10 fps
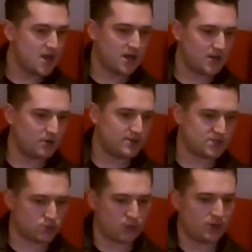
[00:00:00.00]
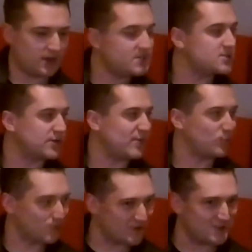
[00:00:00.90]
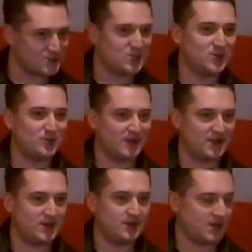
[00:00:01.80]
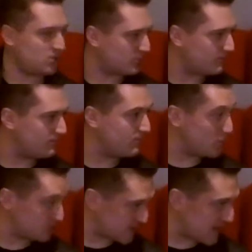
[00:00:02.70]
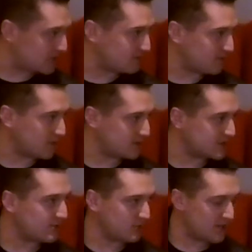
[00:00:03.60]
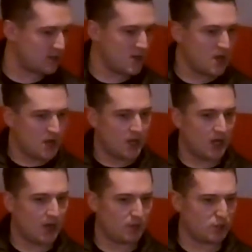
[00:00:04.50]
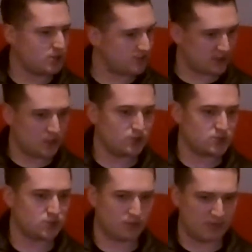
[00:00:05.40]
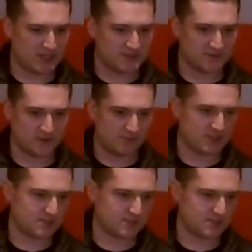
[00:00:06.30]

And I noticed Twitter and Instagram are really the two that you're most active on. Yeah. Is that right? Do you think those two are best for